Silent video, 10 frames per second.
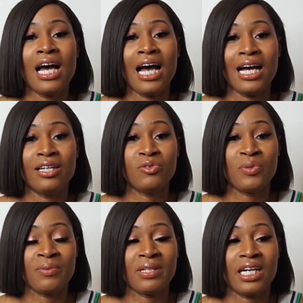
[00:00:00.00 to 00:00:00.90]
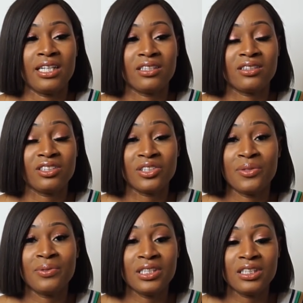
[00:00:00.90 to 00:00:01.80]
and we were like, do you
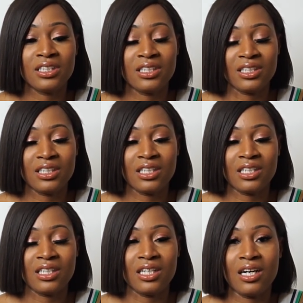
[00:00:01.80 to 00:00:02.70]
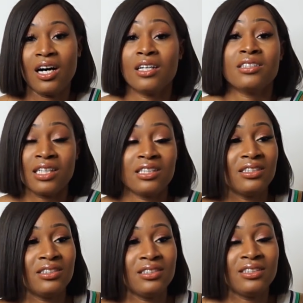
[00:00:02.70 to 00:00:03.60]
know what? Our
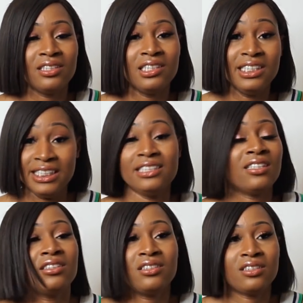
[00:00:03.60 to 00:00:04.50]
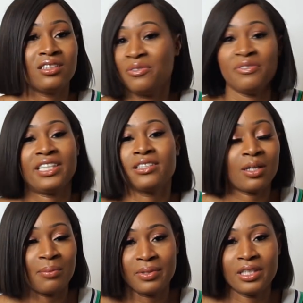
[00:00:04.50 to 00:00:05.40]
son needs us to fix
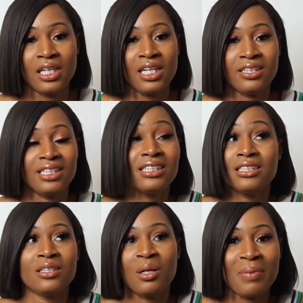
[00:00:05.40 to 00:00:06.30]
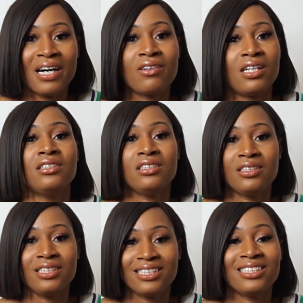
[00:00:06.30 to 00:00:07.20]
up. This isn't about us,
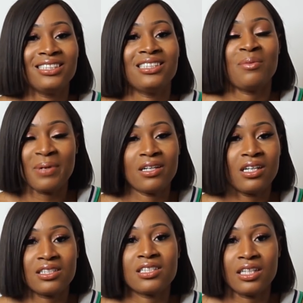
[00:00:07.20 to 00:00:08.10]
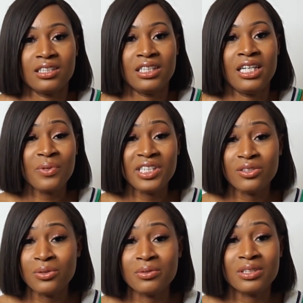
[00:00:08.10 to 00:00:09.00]
this is about our son. We
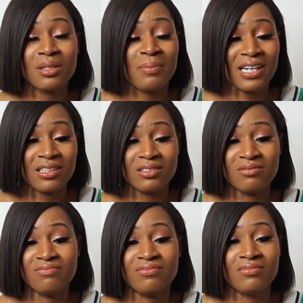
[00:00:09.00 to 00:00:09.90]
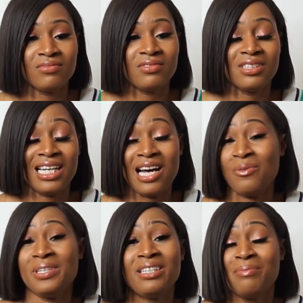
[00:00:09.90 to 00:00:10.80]
talked about
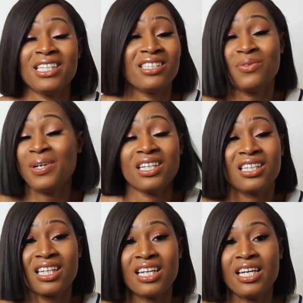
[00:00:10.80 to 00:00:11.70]
how we can make this work,